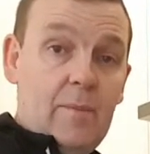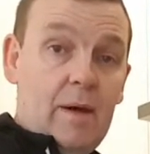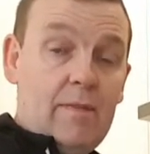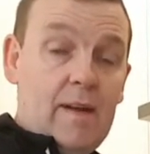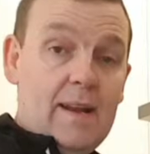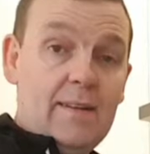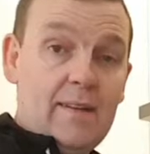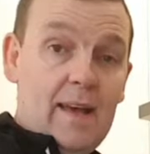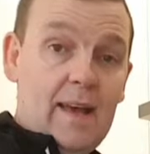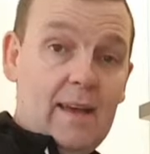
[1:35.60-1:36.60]
my friend
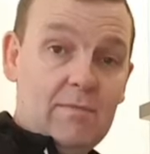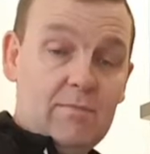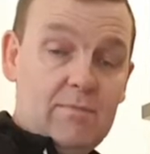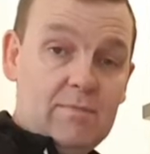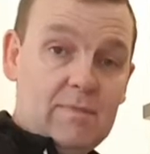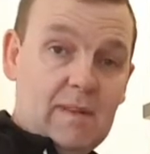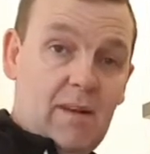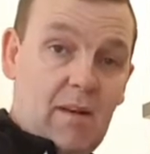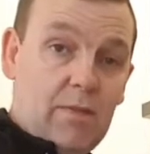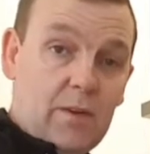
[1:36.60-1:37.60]
I
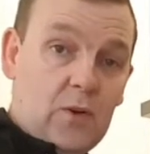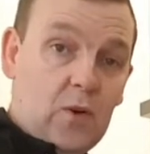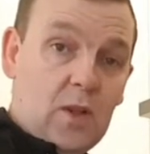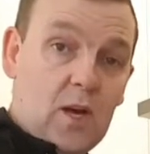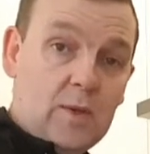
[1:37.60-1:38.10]
often call